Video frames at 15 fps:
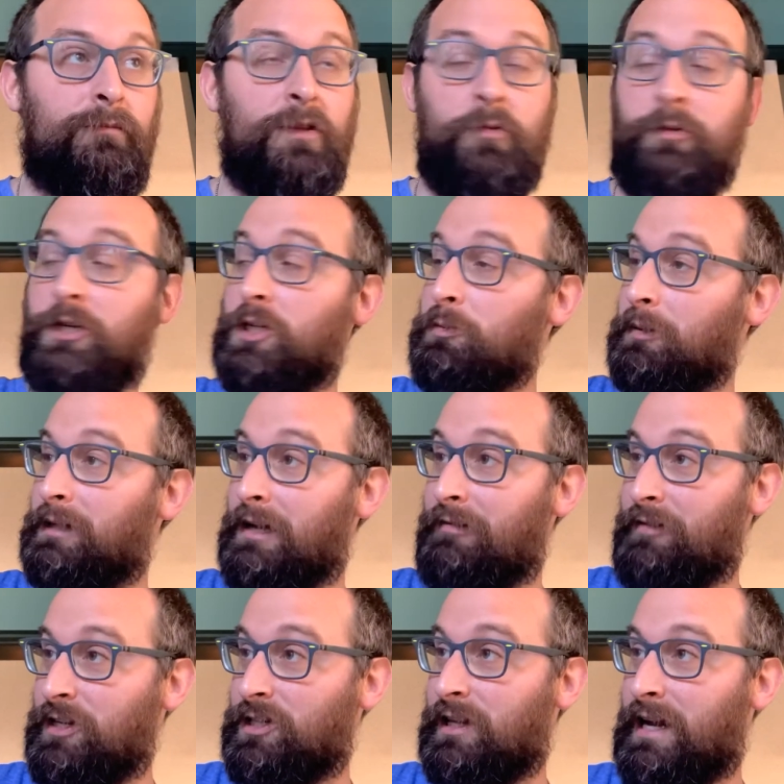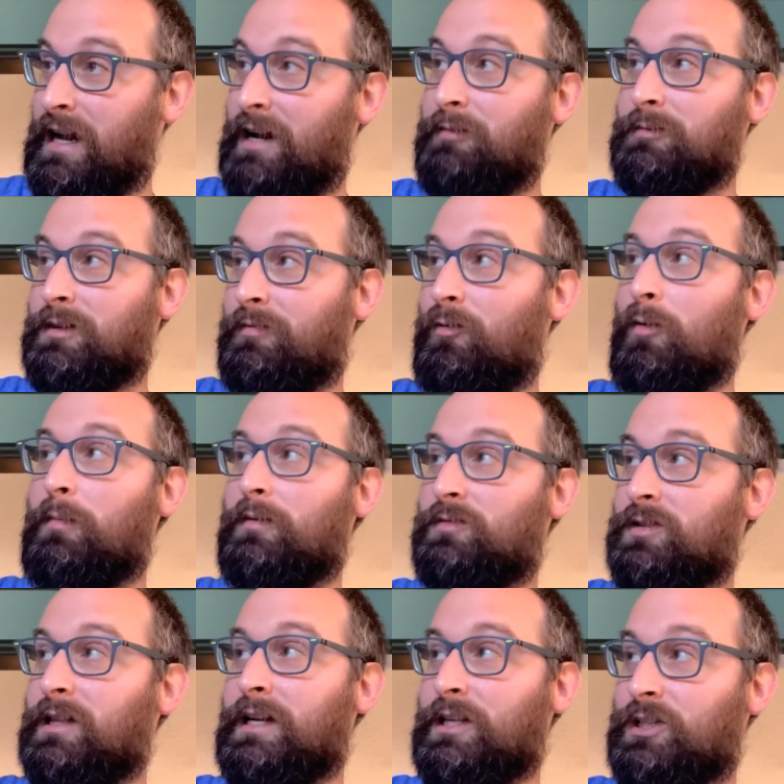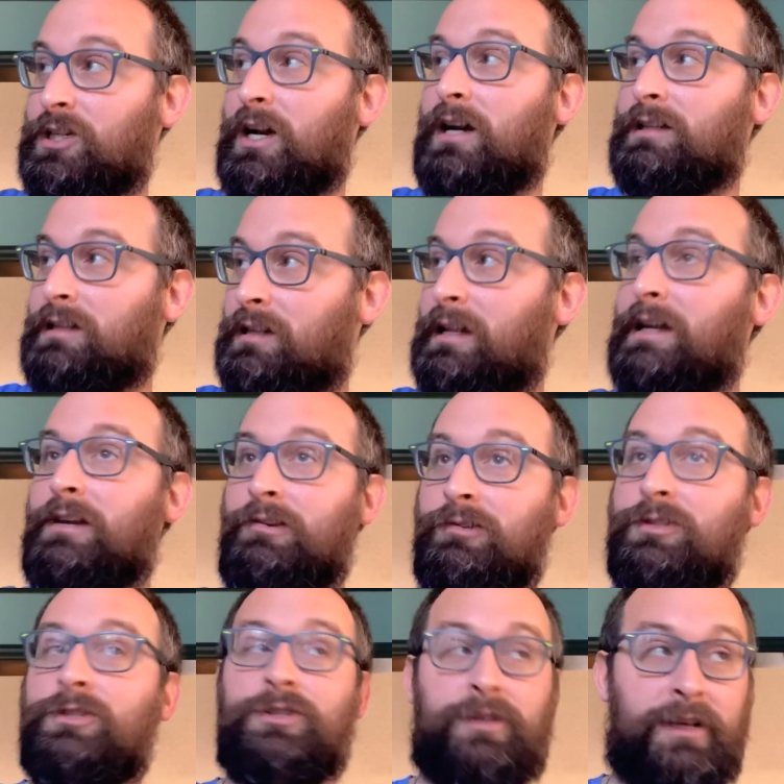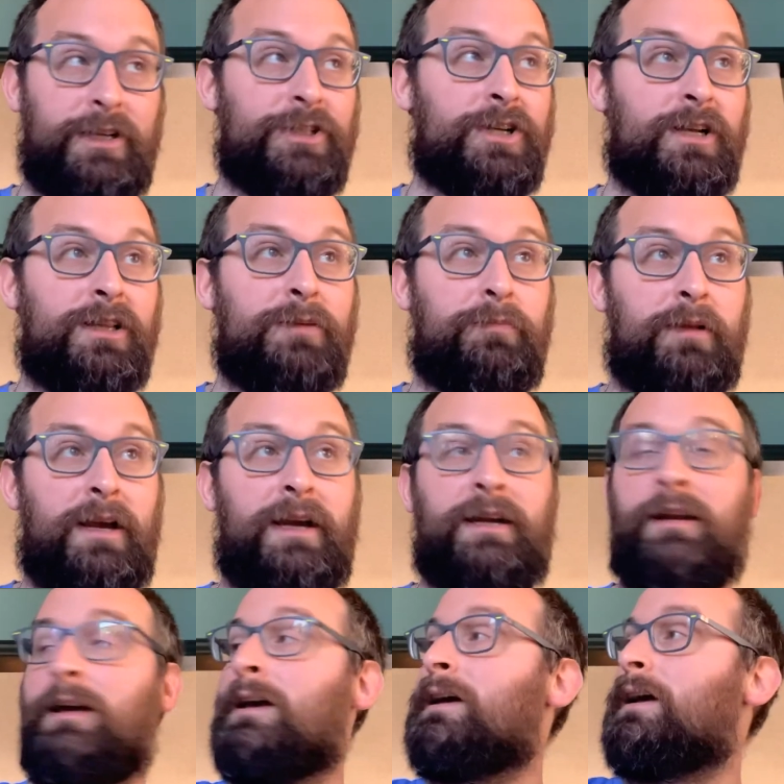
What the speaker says: Which is what they originally had. It was a form of slingshot that they used to slingshot the plane